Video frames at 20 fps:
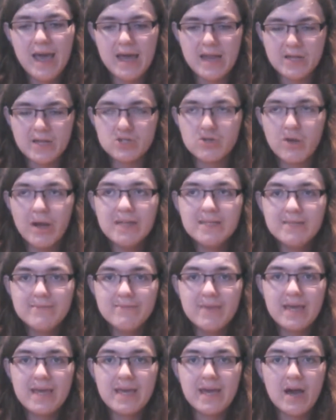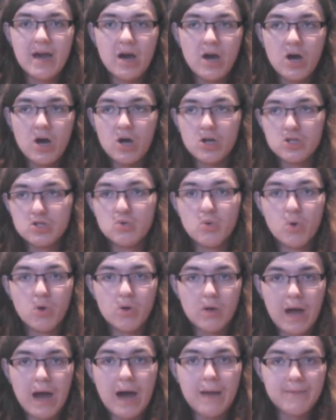and I tried to make a
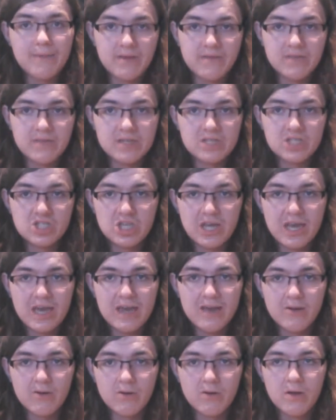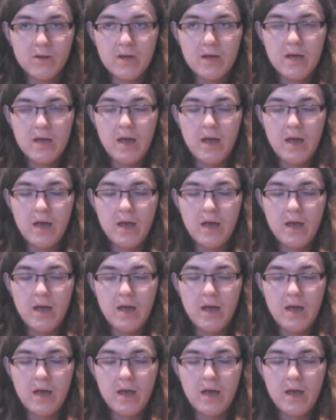dual copy of this channel.